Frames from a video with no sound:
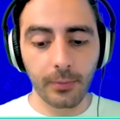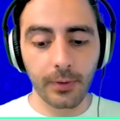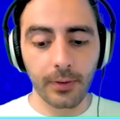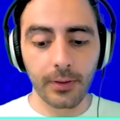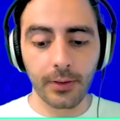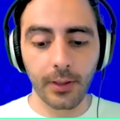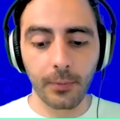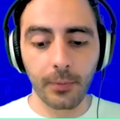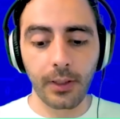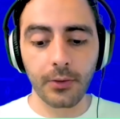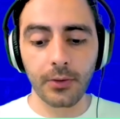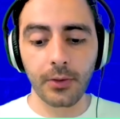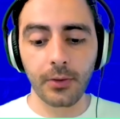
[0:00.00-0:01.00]
What's uh, what
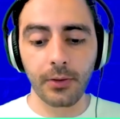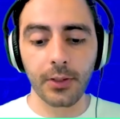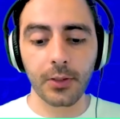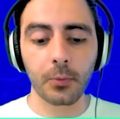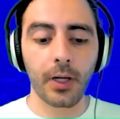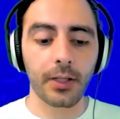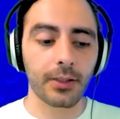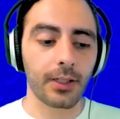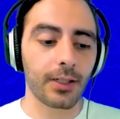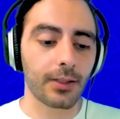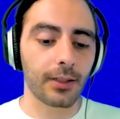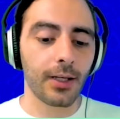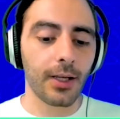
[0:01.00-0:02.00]
interests you in this watch? And he
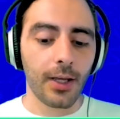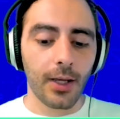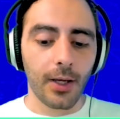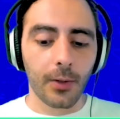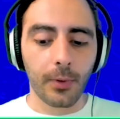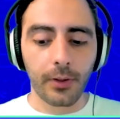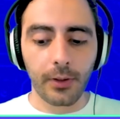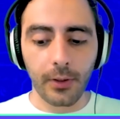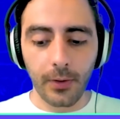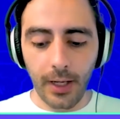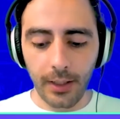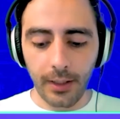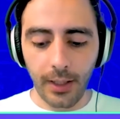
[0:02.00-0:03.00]
said, well, you know,
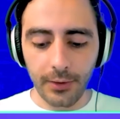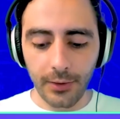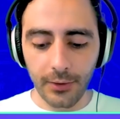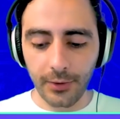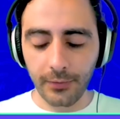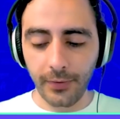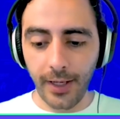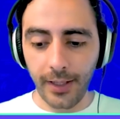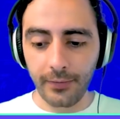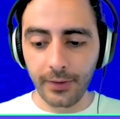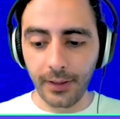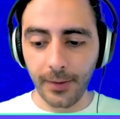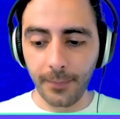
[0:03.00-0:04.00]
I I just
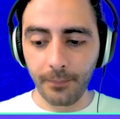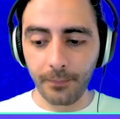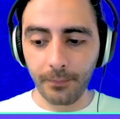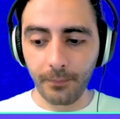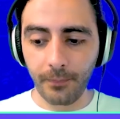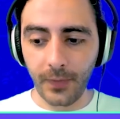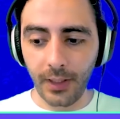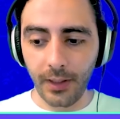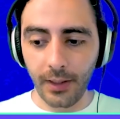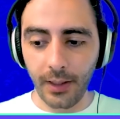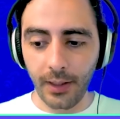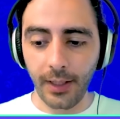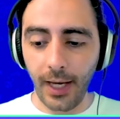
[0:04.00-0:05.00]
survived um,
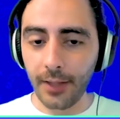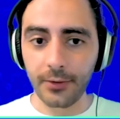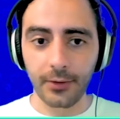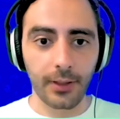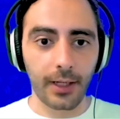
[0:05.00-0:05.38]
uh, cancer.